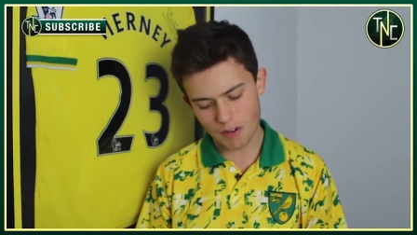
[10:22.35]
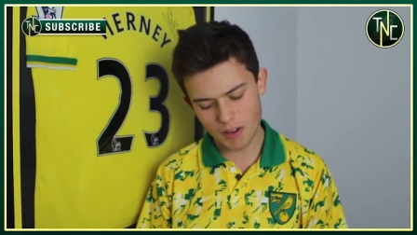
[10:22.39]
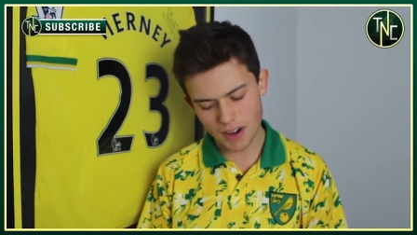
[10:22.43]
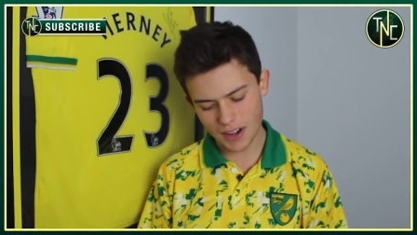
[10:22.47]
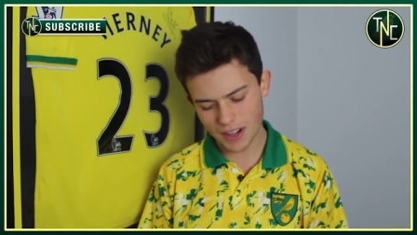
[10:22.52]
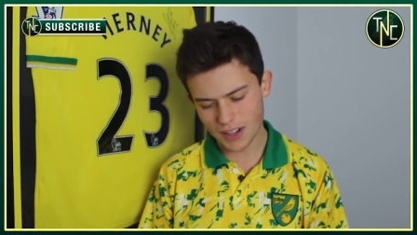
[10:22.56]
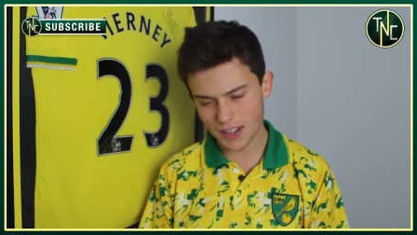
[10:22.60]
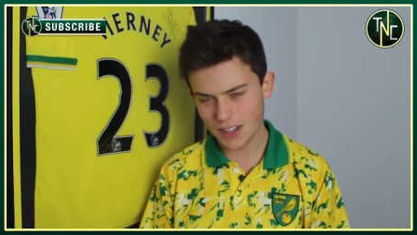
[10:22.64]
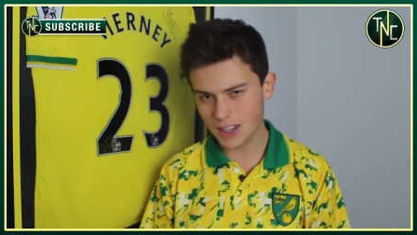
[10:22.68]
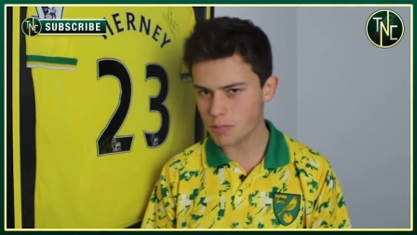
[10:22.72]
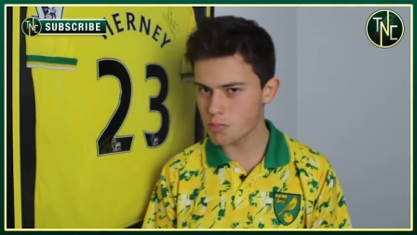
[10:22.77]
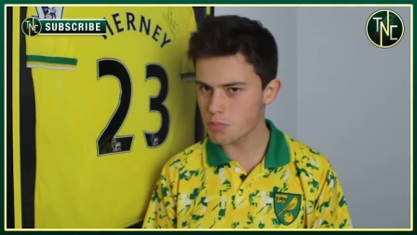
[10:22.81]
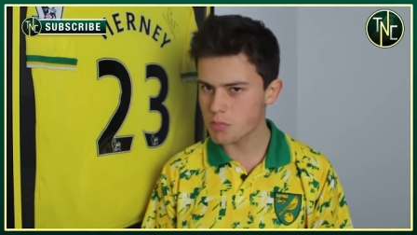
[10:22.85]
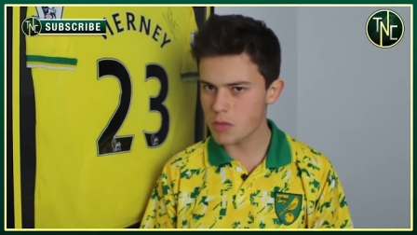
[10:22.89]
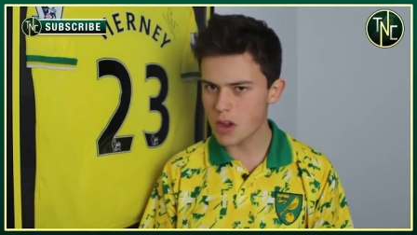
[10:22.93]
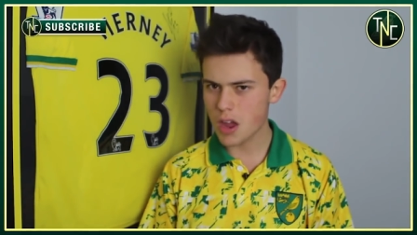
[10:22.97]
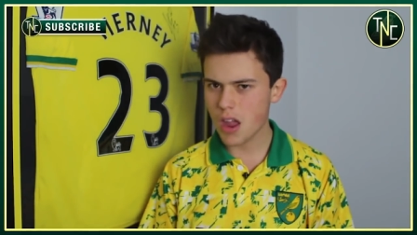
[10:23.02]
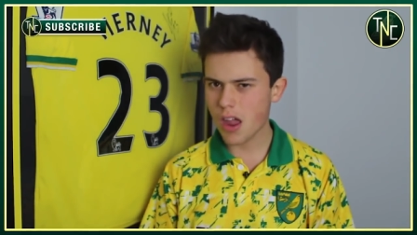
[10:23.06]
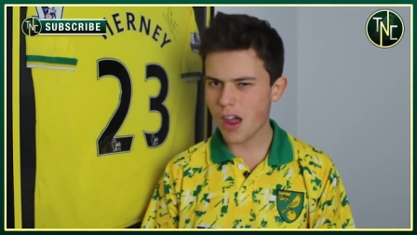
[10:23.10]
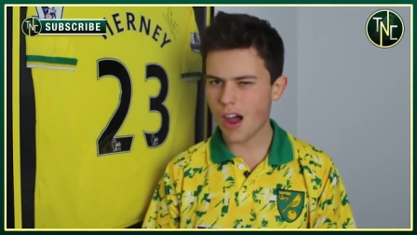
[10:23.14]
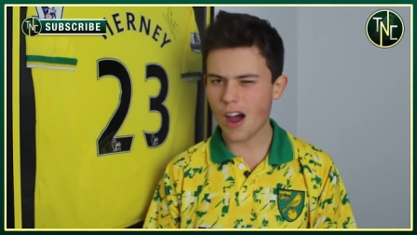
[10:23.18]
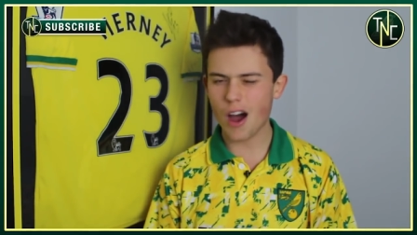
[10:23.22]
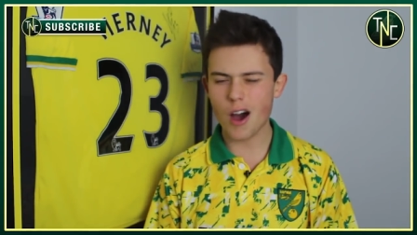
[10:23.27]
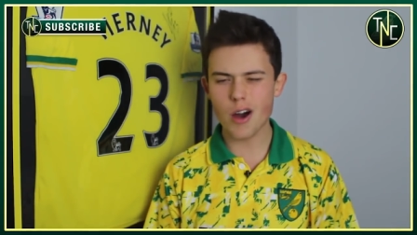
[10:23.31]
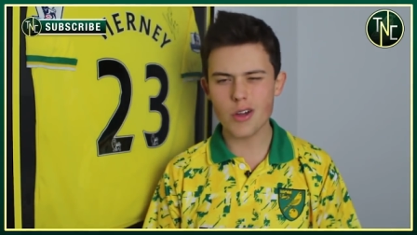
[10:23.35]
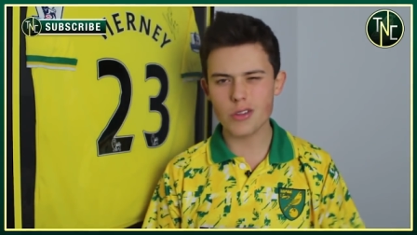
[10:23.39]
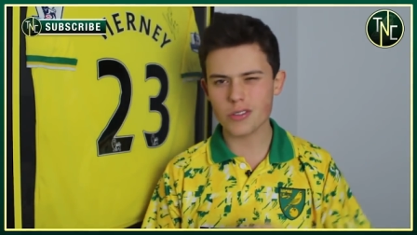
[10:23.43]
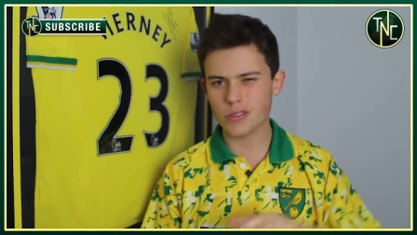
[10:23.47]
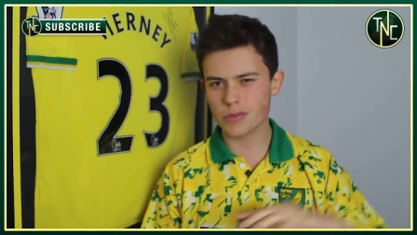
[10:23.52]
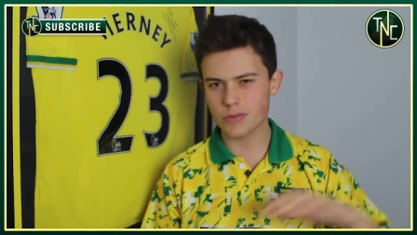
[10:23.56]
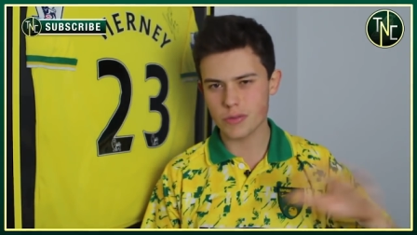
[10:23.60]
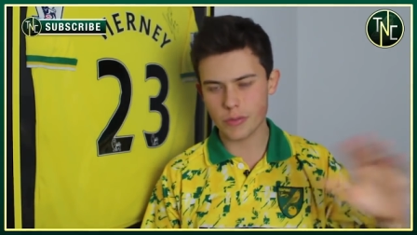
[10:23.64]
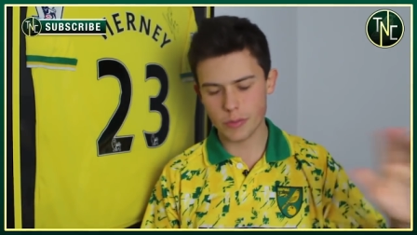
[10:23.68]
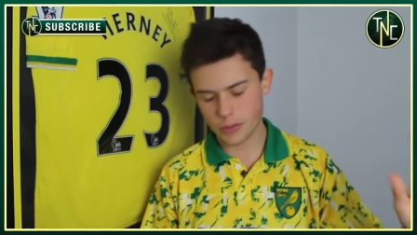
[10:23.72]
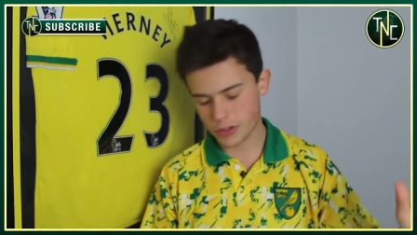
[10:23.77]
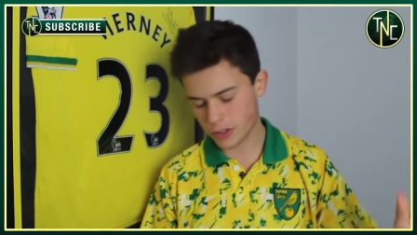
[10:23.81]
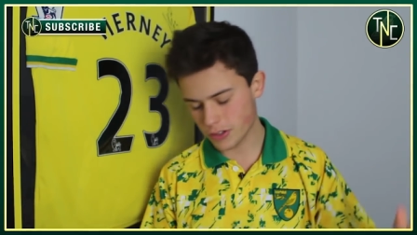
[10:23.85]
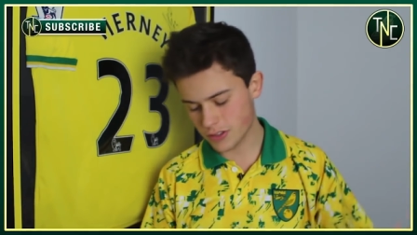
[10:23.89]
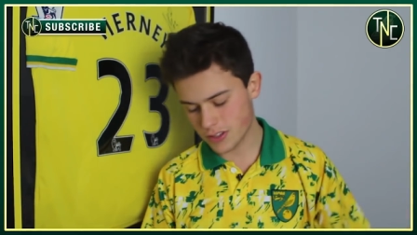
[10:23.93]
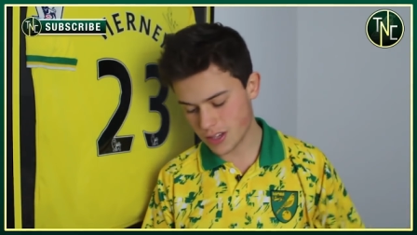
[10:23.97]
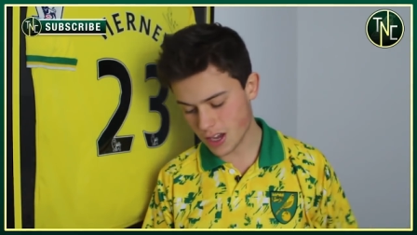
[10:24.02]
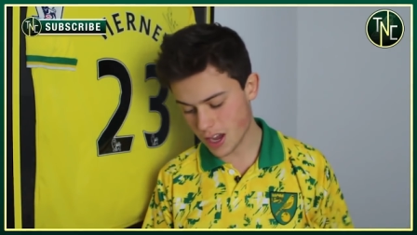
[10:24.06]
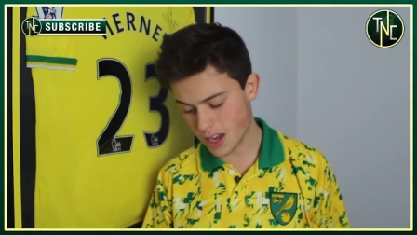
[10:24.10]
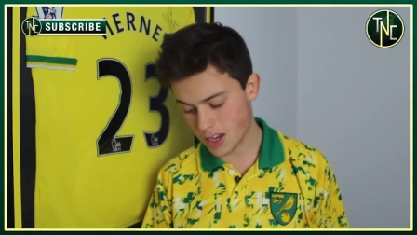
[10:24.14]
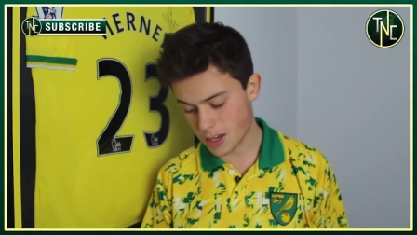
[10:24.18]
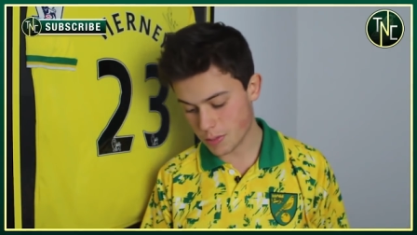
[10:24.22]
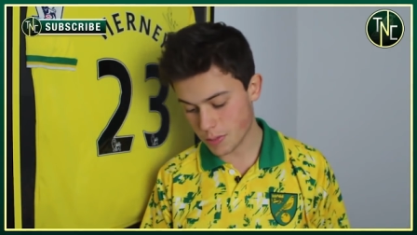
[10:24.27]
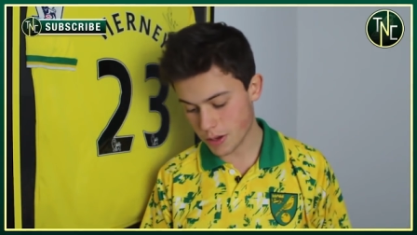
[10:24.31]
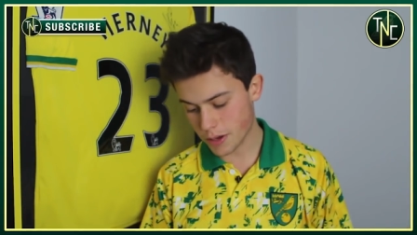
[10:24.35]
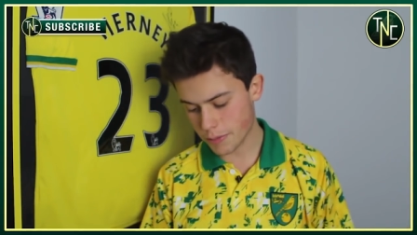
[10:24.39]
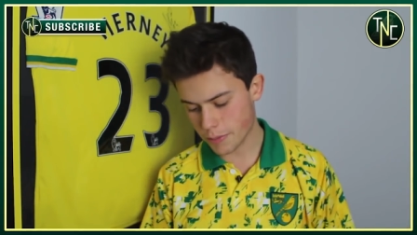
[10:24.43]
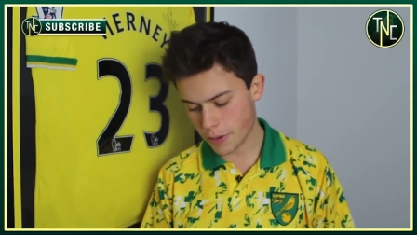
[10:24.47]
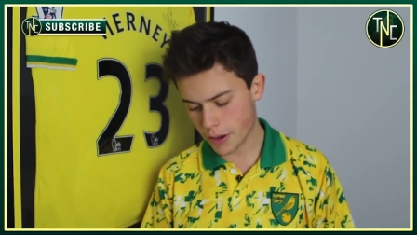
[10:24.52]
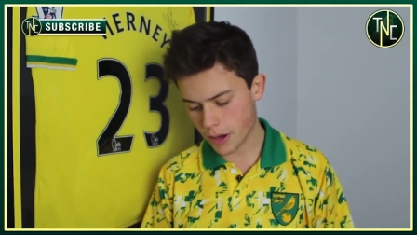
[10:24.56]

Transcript: I reckon he could, either of them could take me,